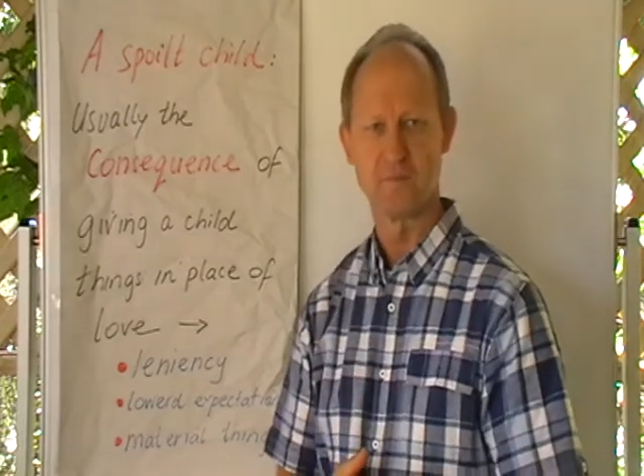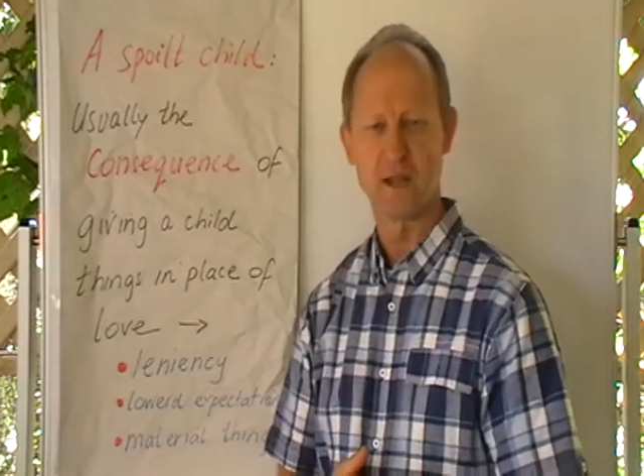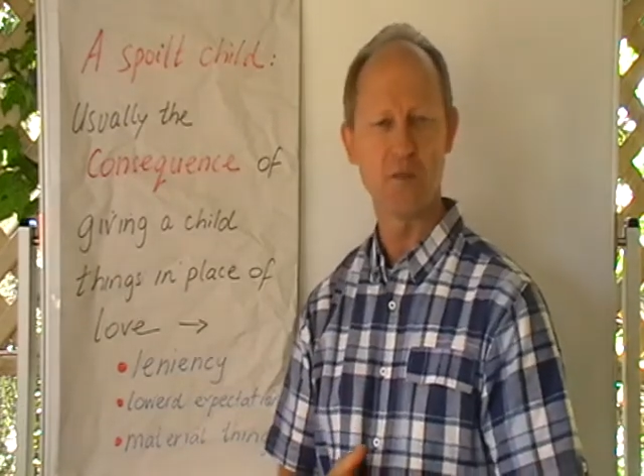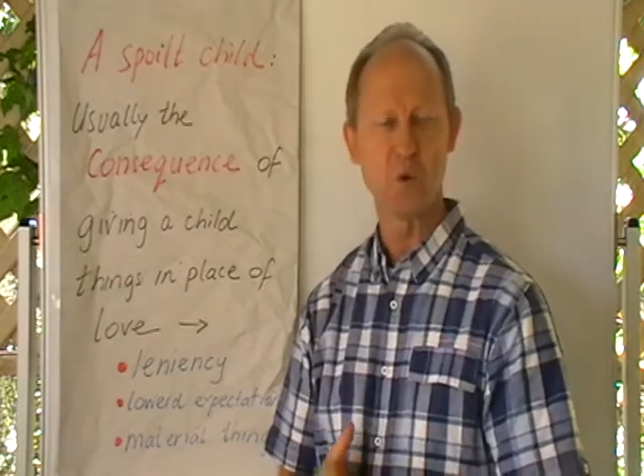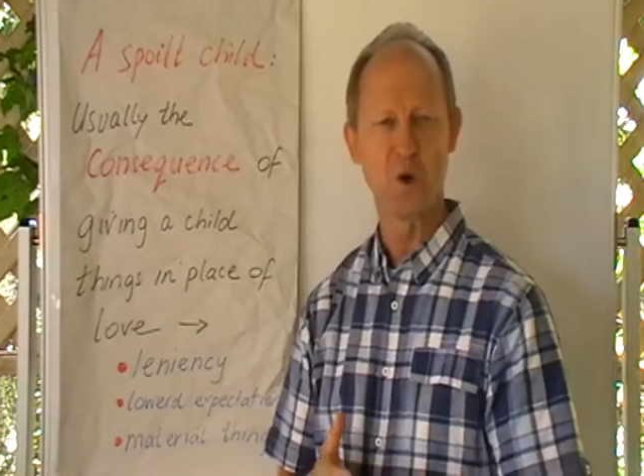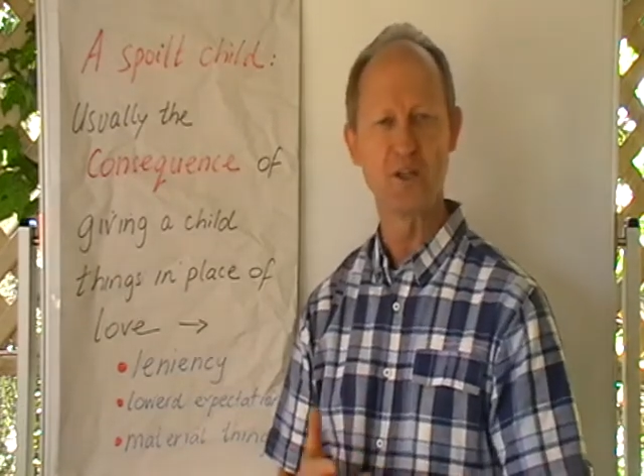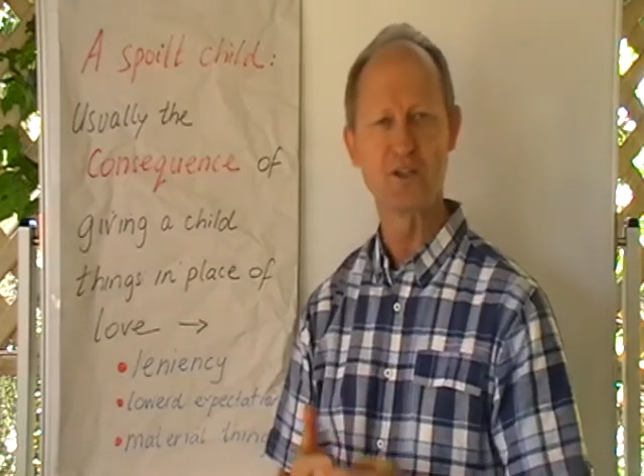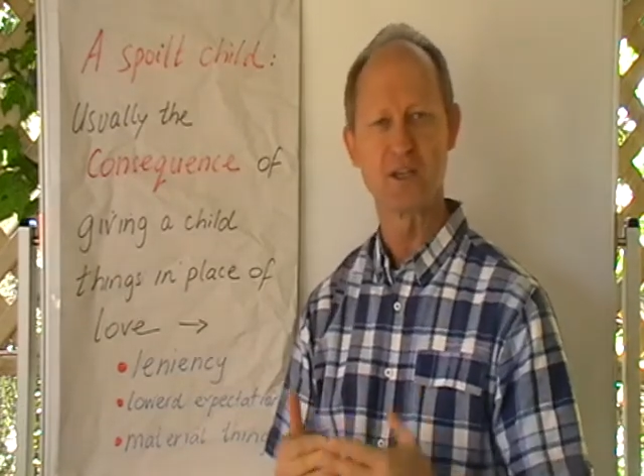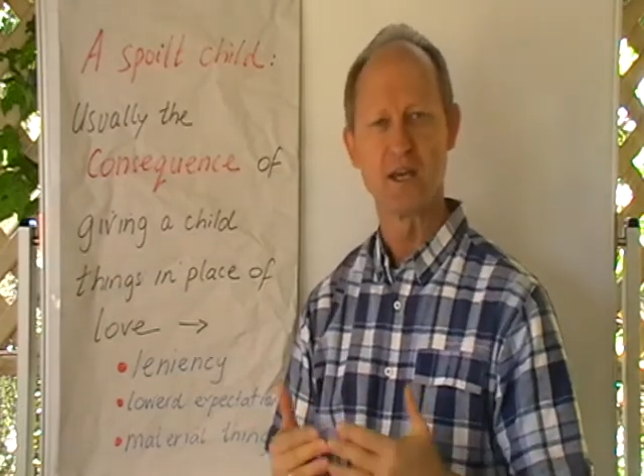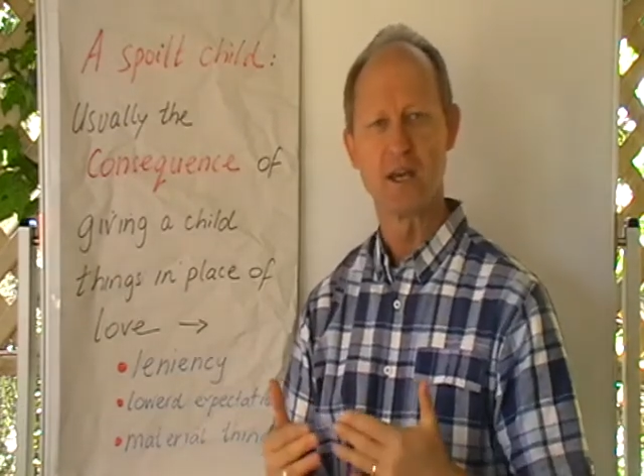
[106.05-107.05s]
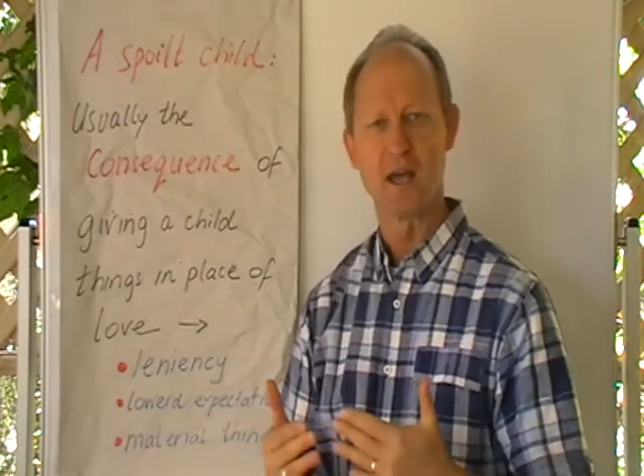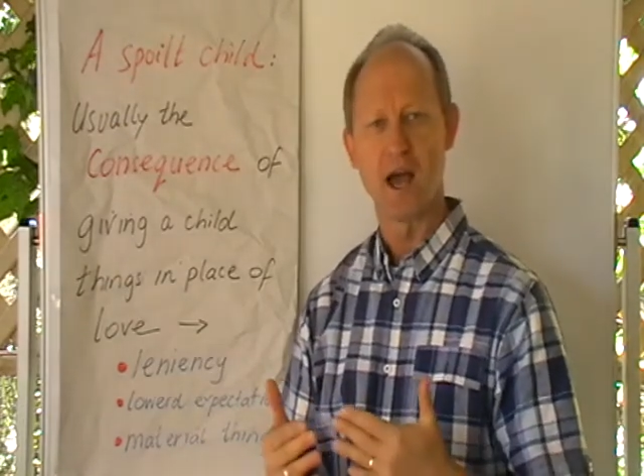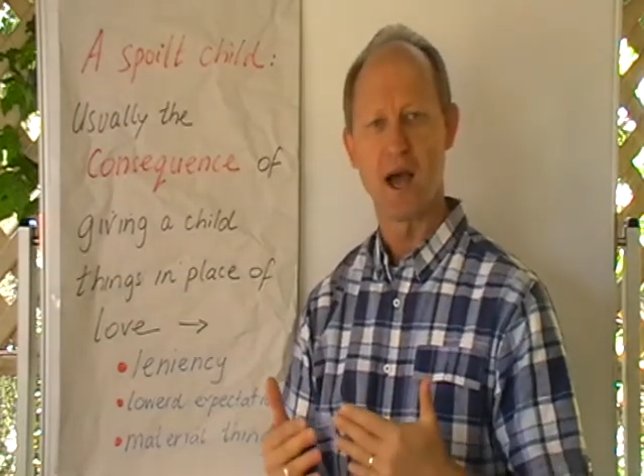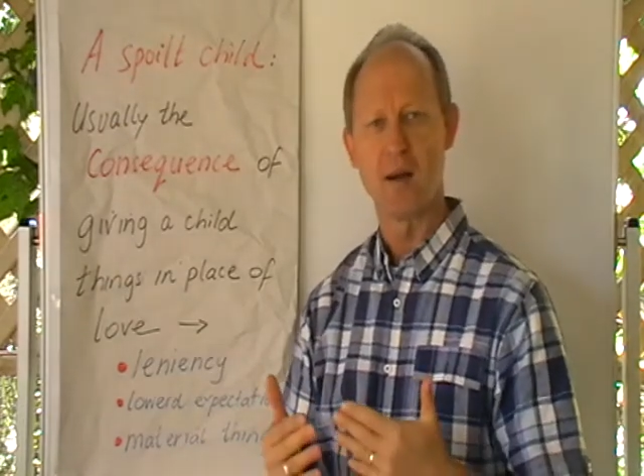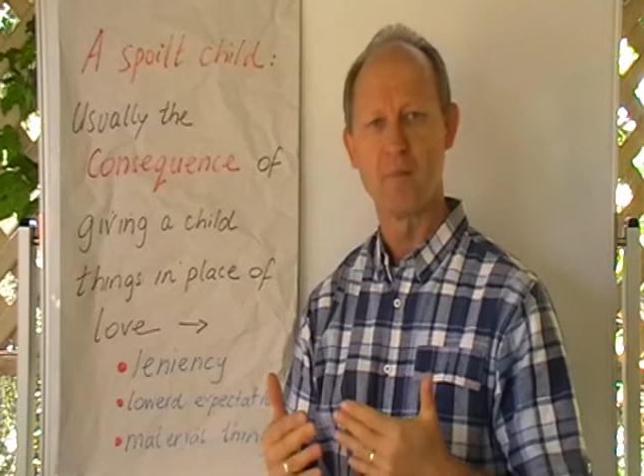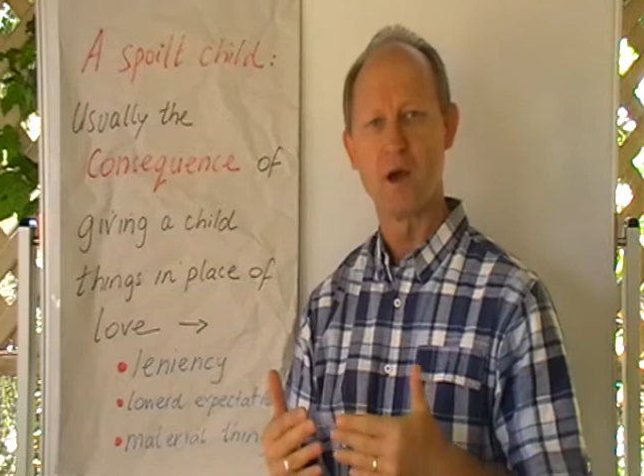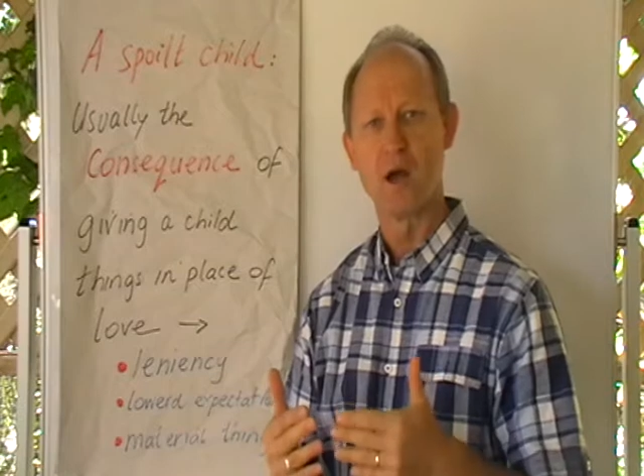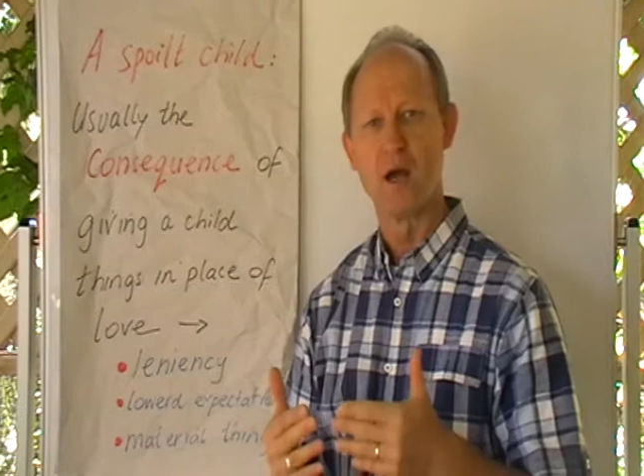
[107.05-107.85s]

In other words, um,